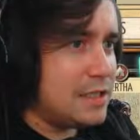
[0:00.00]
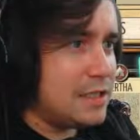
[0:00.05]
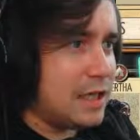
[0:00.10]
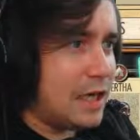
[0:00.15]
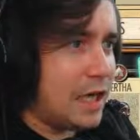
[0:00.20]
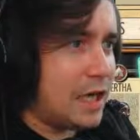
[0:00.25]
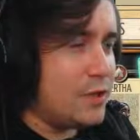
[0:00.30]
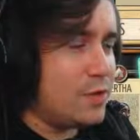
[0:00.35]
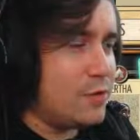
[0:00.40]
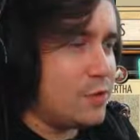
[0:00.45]

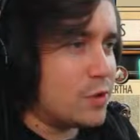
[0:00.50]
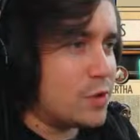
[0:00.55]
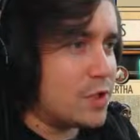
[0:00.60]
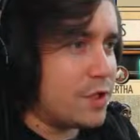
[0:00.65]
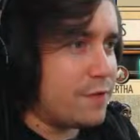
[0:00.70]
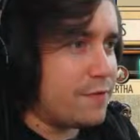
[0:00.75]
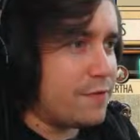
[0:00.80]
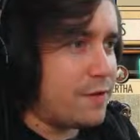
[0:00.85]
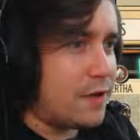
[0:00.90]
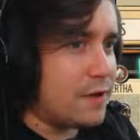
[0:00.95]
And you've also
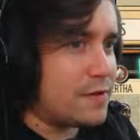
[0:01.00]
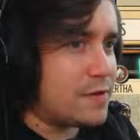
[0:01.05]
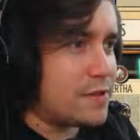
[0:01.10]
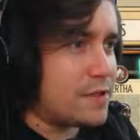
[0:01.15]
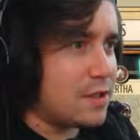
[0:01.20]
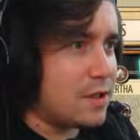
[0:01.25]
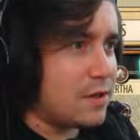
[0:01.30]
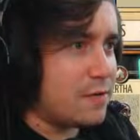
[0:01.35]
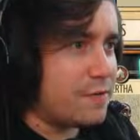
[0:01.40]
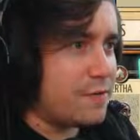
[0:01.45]
got a five
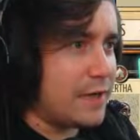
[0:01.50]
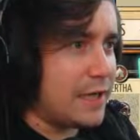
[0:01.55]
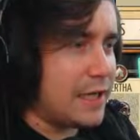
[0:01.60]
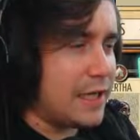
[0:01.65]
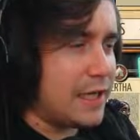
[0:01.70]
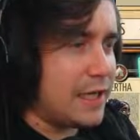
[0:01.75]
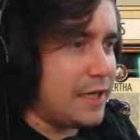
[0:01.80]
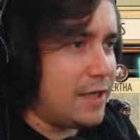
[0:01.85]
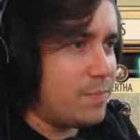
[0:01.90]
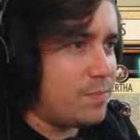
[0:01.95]
star
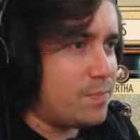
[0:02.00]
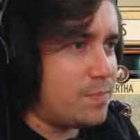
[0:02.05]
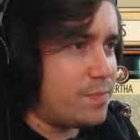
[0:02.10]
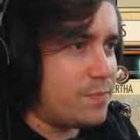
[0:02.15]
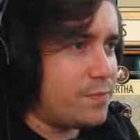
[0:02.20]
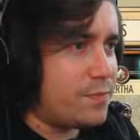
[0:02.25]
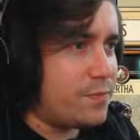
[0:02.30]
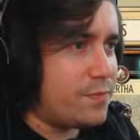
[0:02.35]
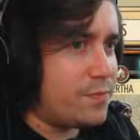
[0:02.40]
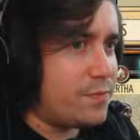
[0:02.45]
thingy
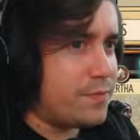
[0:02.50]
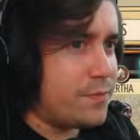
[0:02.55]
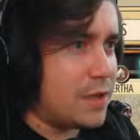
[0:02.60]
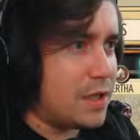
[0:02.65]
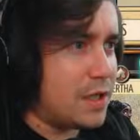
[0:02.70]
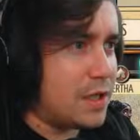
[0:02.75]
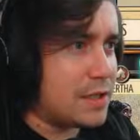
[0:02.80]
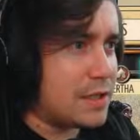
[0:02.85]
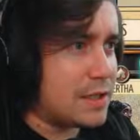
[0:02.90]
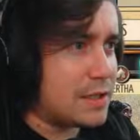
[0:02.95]

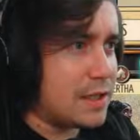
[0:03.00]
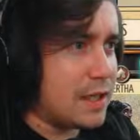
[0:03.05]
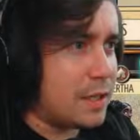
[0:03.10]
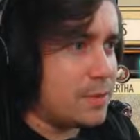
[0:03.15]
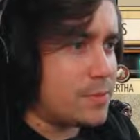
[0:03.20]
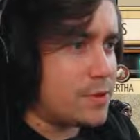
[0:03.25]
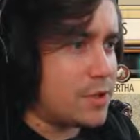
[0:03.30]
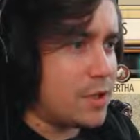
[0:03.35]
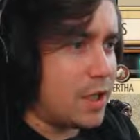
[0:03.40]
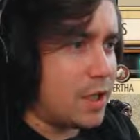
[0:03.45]
uh, that
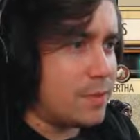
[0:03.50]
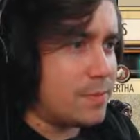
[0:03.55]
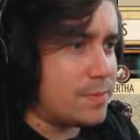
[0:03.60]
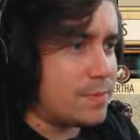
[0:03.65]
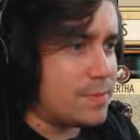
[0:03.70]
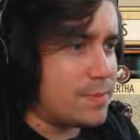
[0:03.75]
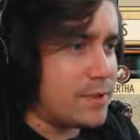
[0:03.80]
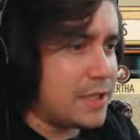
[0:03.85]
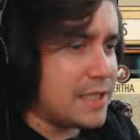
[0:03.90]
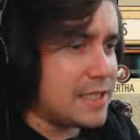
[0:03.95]
helps you out
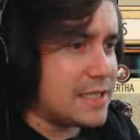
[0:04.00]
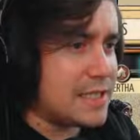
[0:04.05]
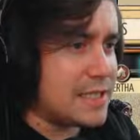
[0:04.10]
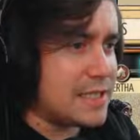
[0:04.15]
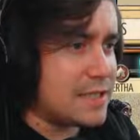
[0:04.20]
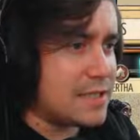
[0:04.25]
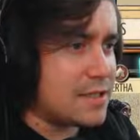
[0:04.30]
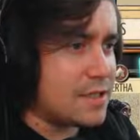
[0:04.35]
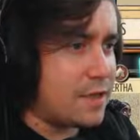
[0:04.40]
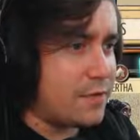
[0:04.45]
in places
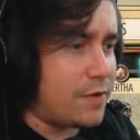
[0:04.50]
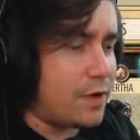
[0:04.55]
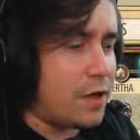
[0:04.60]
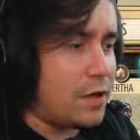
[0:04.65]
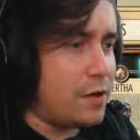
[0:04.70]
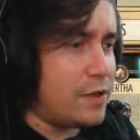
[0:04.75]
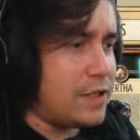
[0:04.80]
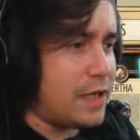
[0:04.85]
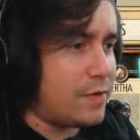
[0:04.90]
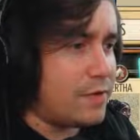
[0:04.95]
and stuff.
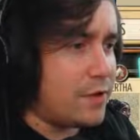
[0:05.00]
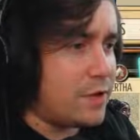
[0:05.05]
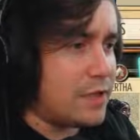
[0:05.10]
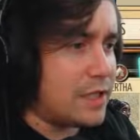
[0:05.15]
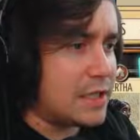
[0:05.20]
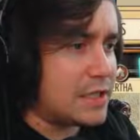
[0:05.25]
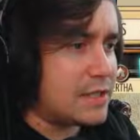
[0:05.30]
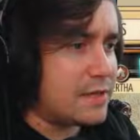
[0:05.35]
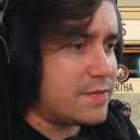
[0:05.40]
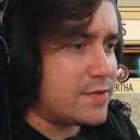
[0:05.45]
Oh, you have no
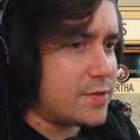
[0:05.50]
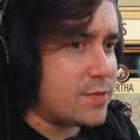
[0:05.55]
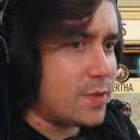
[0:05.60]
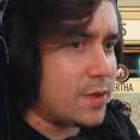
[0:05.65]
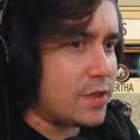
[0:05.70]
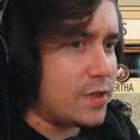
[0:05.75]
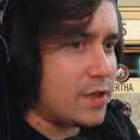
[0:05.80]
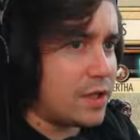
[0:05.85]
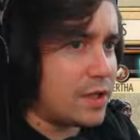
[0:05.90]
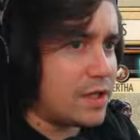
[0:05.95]
negatives as
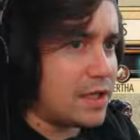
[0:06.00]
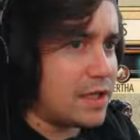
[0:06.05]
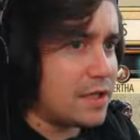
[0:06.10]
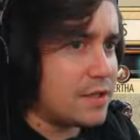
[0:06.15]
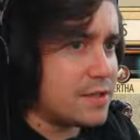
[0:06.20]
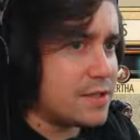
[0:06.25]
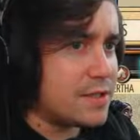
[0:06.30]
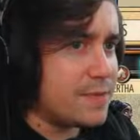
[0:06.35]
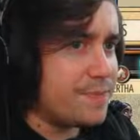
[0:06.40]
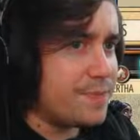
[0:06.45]
well. You like
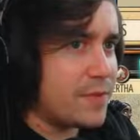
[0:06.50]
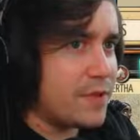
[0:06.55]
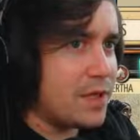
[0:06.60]
clowns.